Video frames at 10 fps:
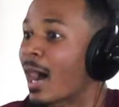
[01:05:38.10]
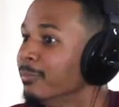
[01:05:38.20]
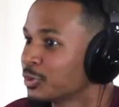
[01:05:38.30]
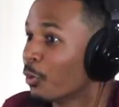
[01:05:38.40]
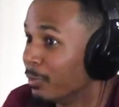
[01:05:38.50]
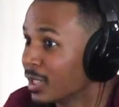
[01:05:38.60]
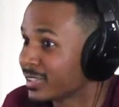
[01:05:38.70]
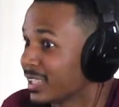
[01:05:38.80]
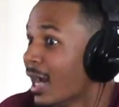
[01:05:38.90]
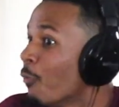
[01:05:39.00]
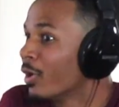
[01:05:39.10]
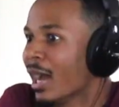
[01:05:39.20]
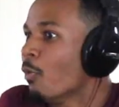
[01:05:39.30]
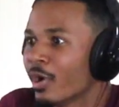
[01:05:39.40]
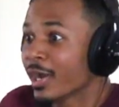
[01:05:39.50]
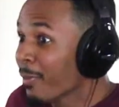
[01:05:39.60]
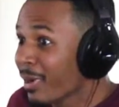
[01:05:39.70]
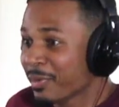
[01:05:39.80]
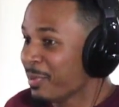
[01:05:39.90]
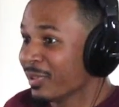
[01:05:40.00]
I'm so blessed and I want I want
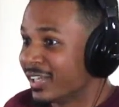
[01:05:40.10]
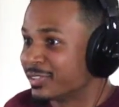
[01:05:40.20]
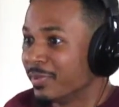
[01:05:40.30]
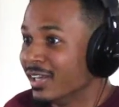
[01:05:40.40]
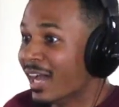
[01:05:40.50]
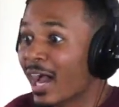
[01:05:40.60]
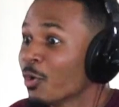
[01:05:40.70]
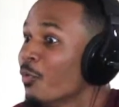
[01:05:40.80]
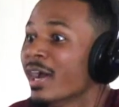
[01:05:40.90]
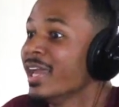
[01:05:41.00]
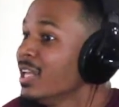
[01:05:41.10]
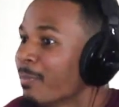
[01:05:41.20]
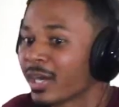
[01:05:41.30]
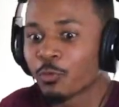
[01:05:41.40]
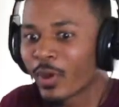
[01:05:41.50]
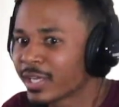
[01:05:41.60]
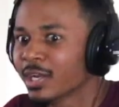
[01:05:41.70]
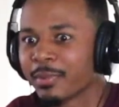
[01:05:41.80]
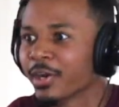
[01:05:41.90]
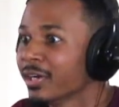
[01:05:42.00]
everybody to be blessed, man. I don't want anybody waking
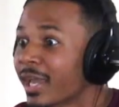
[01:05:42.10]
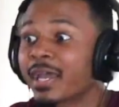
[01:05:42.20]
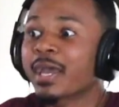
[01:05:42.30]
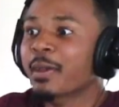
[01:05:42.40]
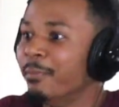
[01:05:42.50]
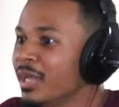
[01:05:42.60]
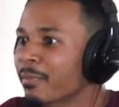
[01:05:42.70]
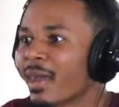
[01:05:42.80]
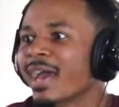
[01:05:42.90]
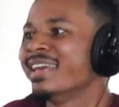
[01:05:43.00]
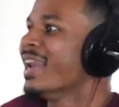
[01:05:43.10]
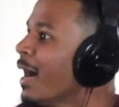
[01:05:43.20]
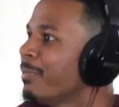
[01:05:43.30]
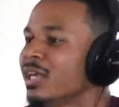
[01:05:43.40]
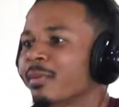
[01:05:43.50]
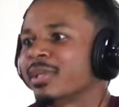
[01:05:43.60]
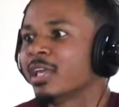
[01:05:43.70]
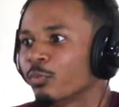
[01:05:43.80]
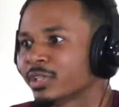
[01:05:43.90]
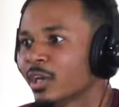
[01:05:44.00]
up every day being mad, not being able to
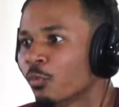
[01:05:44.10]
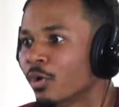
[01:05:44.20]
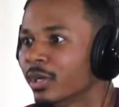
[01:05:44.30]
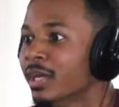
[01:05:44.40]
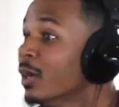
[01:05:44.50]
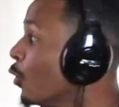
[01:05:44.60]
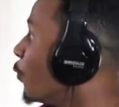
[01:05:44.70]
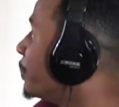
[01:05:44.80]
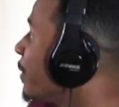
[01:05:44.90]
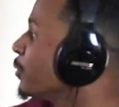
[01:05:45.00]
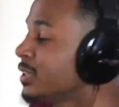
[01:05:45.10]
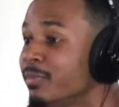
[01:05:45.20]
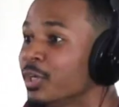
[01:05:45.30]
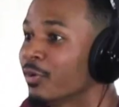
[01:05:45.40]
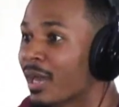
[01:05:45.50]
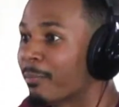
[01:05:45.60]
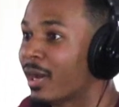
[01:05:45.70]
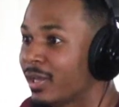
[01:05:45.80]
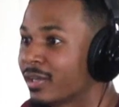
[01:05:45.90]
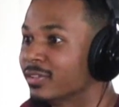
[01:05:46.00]
get what they want. When people see me on that
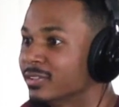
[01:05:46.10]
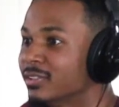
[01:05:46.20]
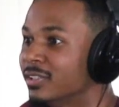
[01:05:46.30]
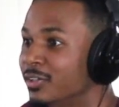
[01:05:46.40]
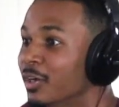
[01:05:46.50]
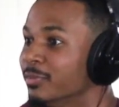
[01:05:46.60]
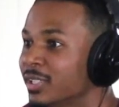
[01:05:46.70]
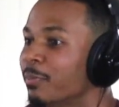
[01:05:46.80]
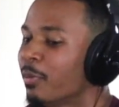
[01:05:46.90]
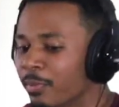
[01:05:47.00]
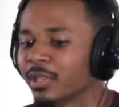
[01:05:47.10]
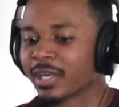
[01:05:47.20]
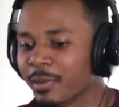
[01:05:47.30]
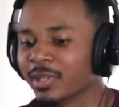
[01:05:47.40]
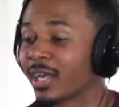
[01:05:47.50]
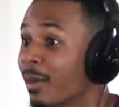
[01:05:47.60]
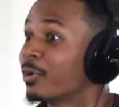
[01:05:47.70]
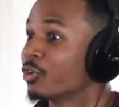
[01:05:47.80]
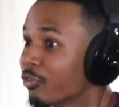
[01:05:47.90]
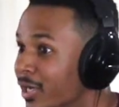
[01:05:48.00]
bike, you know what I'm saying? People be looking at me like I'm
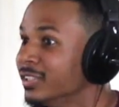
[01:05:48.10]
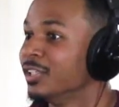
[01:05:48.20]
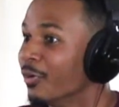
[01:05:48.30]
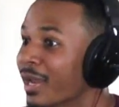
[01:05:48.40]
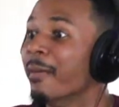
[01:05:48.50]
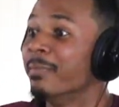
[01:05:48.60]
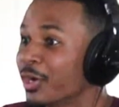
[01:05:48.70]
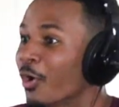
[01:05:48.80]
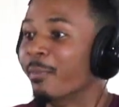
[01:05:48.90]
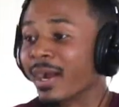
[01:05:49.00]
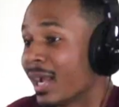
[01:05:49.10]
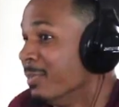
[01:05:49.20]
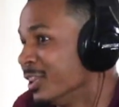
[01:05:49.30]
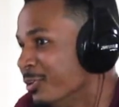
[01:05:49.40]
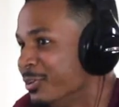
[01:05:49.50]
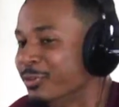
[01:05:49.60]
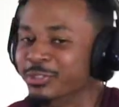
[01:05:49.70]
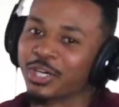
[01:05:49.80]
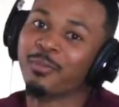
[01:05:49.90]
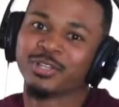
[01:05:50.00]
crazy on that big old bike. I'm a little dude, y'all.